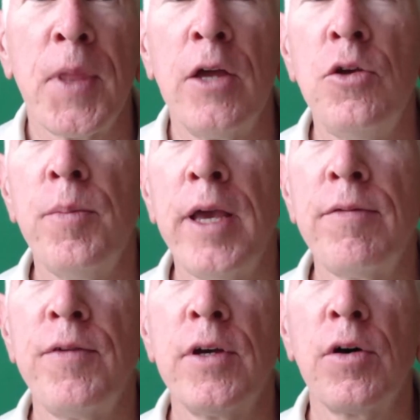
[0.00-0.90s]
And you may
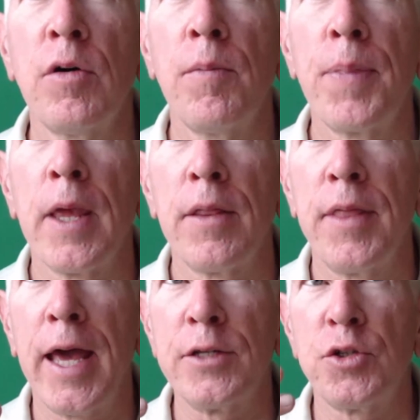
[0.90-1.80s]
feel
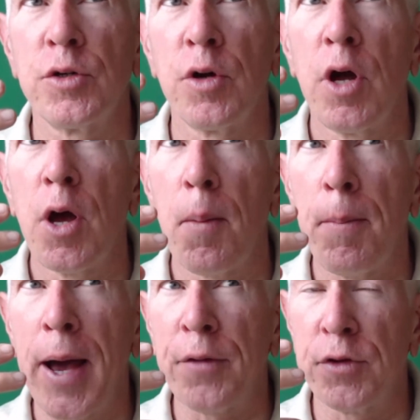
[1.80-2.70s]
that your
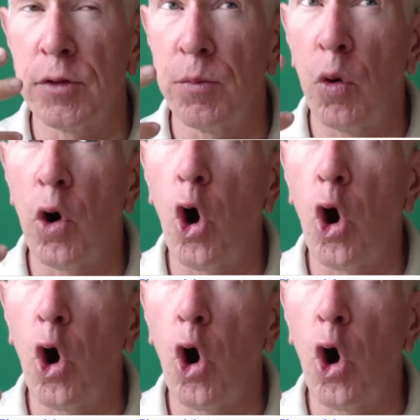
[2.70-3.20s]
mouth is more